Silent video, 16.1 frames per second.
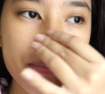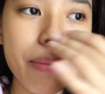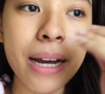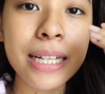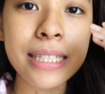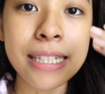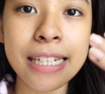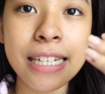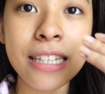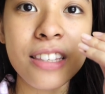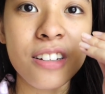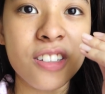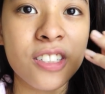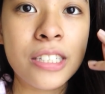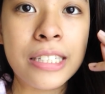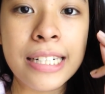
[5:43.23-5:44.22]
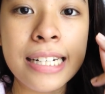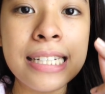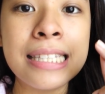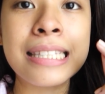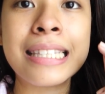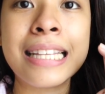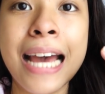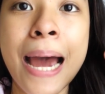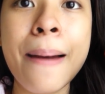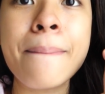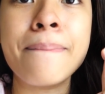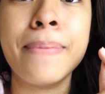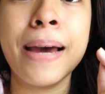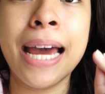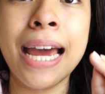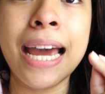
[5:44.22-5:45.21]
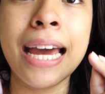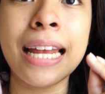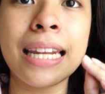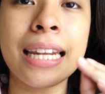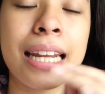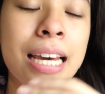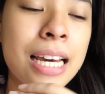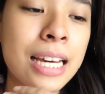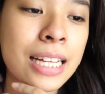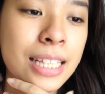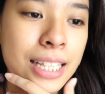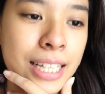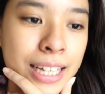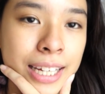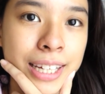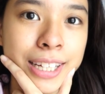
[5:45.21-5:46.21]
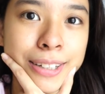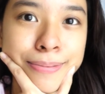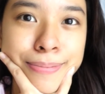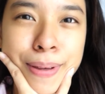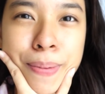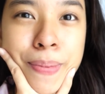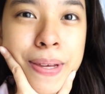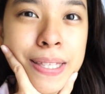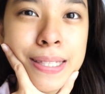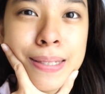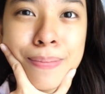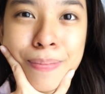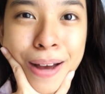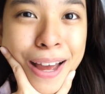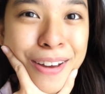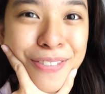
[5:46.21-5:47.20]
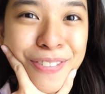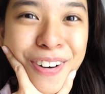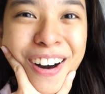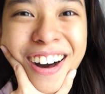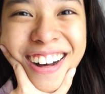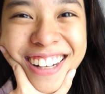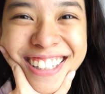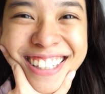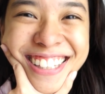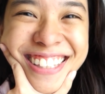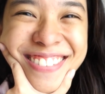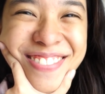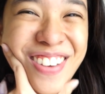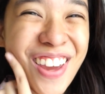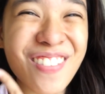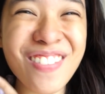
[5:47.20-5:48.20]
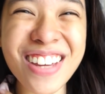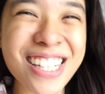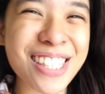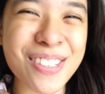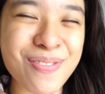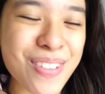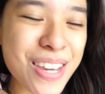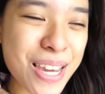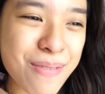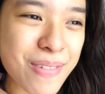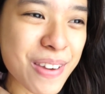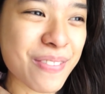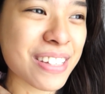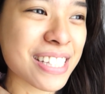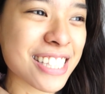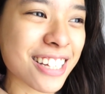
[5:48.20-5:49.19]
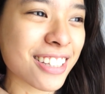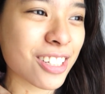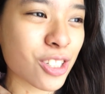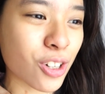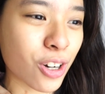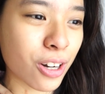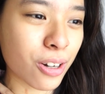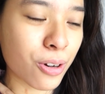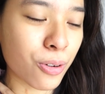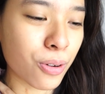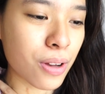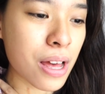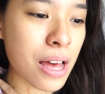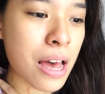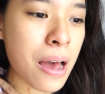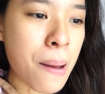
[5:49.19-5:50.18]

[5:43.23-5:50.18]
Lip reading: my teeth are just that bad. Like maybe it's my fault. Maybe it's me. Maybe it's not the charcoal.